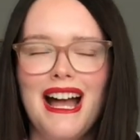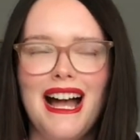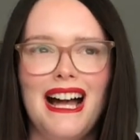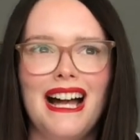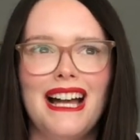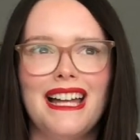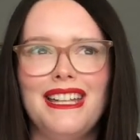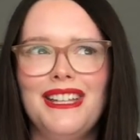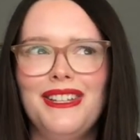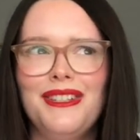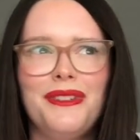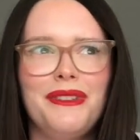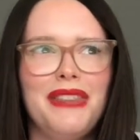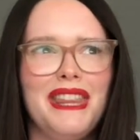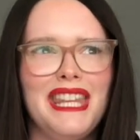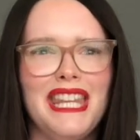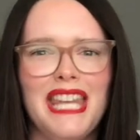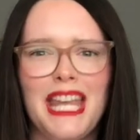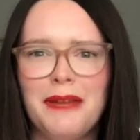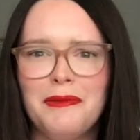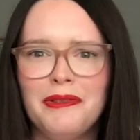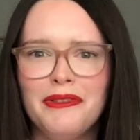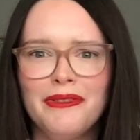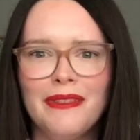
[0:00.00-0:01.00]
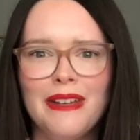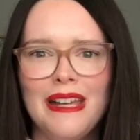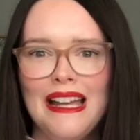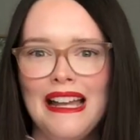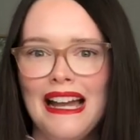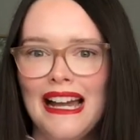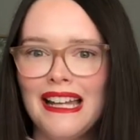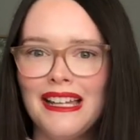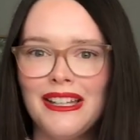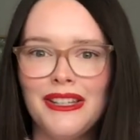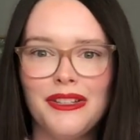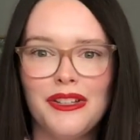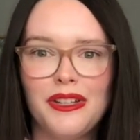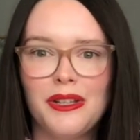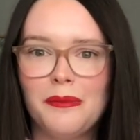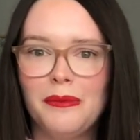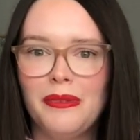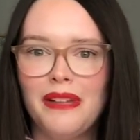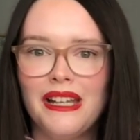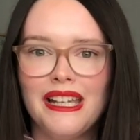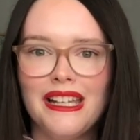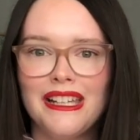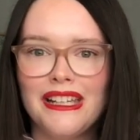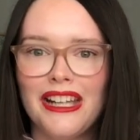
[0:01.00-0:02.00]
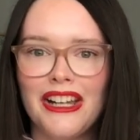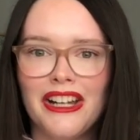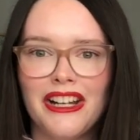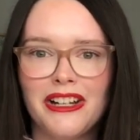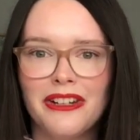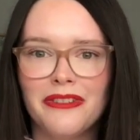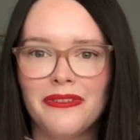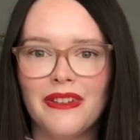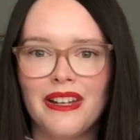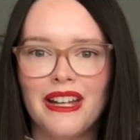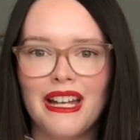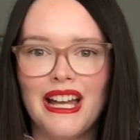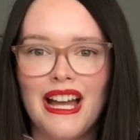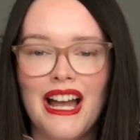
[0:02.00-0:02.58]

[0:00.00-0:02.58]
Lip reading: I didn't know the name of it. I didn't know the plant care of it.